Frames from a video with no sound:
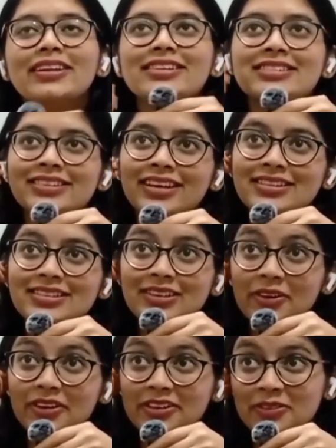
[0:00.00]
It's
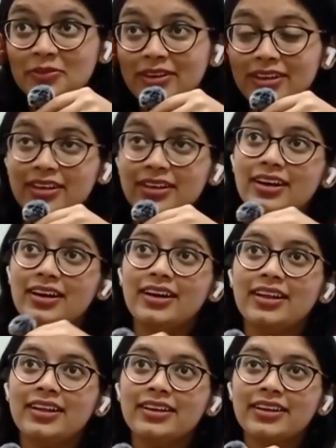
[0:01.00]
going to be
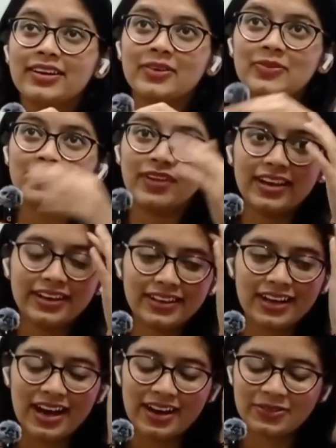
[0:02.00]
a
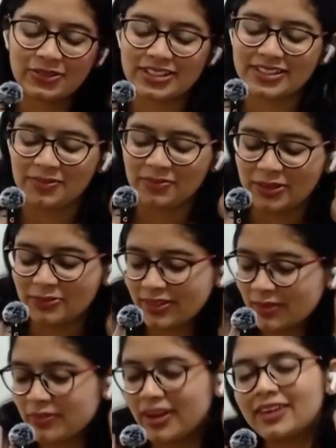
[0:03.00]
little hard for some
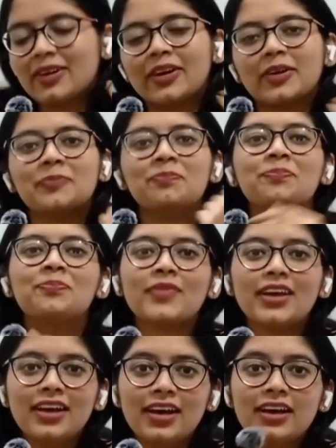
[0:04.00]
people, but okay.
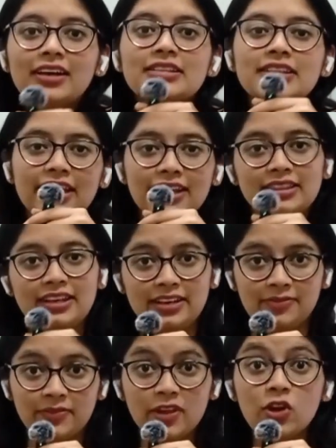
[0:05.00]
Second
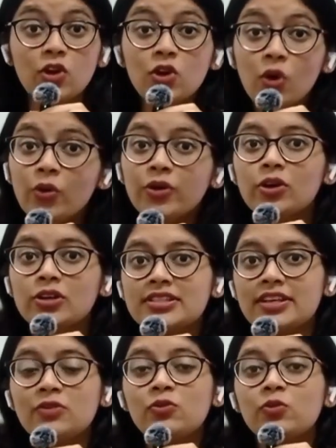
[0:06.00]
thing, know
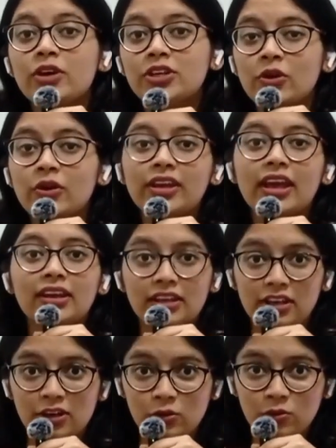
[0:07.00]
yourself, what you're
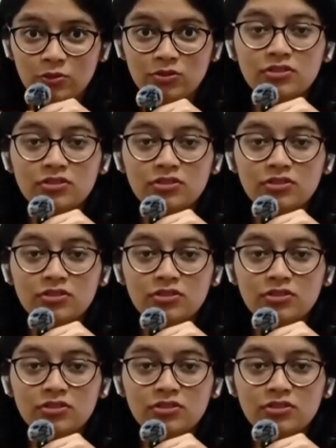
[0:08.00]
getting into.